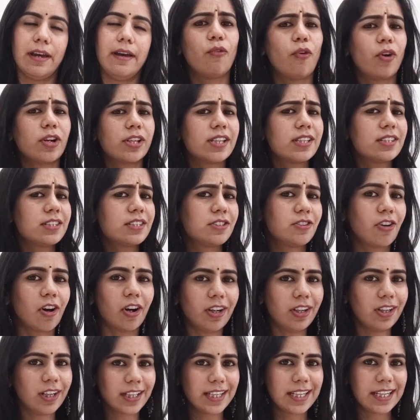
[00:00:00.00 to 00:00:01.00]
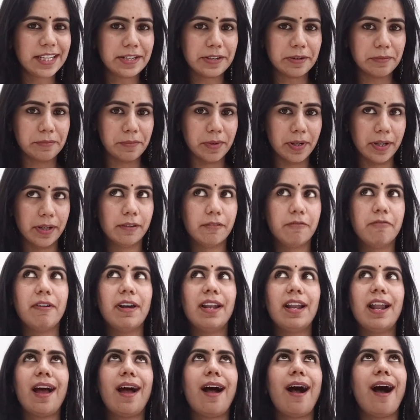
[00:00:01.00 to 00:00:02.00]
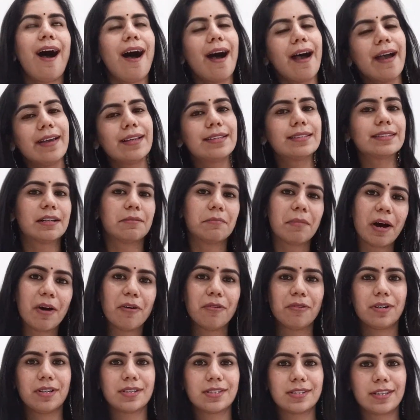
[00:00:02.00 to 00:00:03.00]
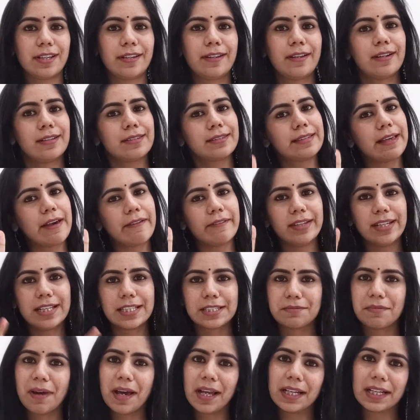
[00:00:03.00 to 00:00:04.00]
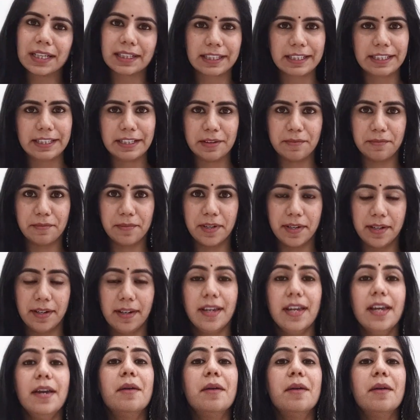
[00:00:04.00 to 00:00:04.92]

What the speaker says: What is your lucky number? Well, I somehow consider 7 is my lucky number.